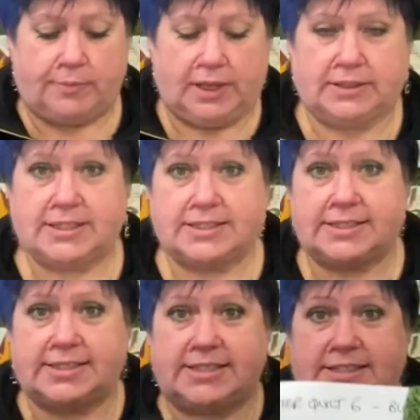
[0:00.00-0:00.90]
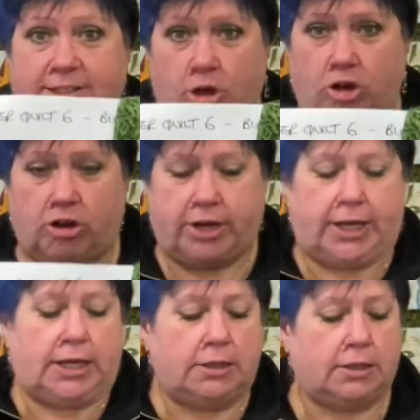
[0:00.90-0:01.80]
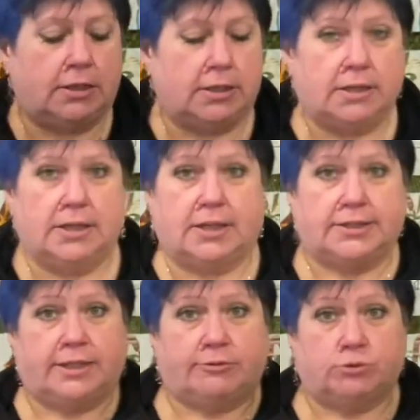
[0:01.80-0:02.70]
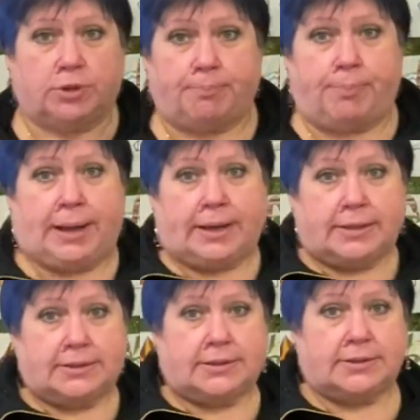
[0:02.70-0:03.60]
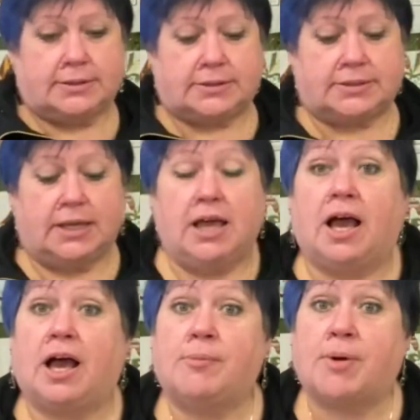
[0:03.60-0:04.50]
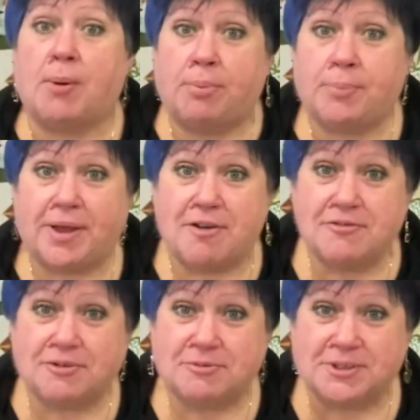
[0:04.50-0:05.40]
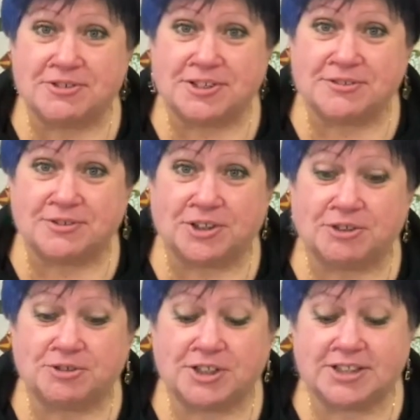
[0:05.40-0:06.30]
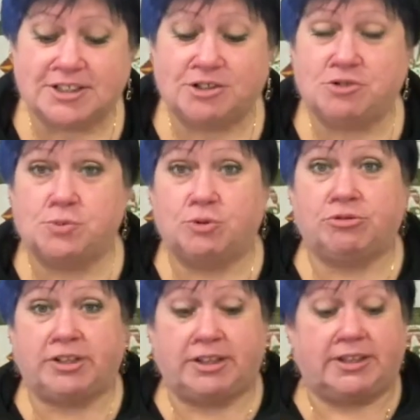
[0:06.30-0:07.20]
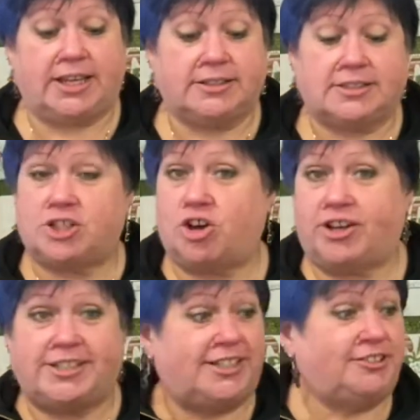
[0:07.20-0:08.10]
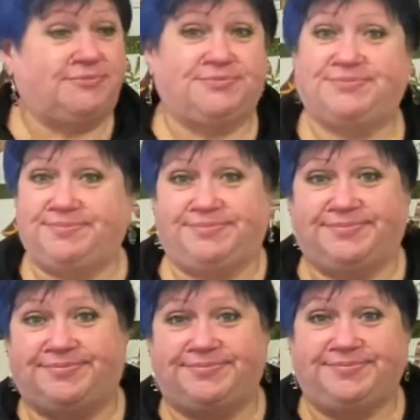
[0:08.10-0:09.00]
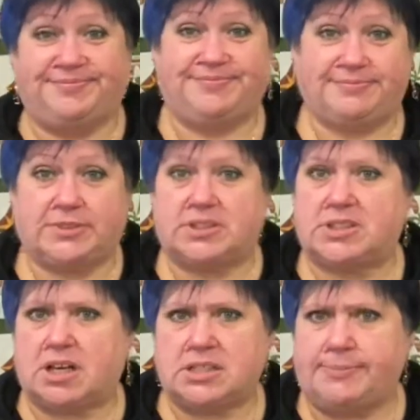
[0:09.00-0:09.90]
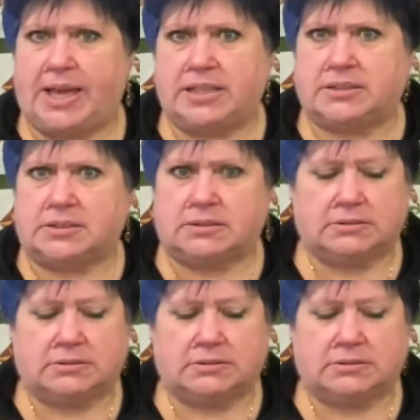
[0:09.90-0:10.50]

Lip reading: And that's his design. And they're all the patterns. I'll pop it over on Witterings for you. Alright, so your normal things, tidy. It's a tidy mess.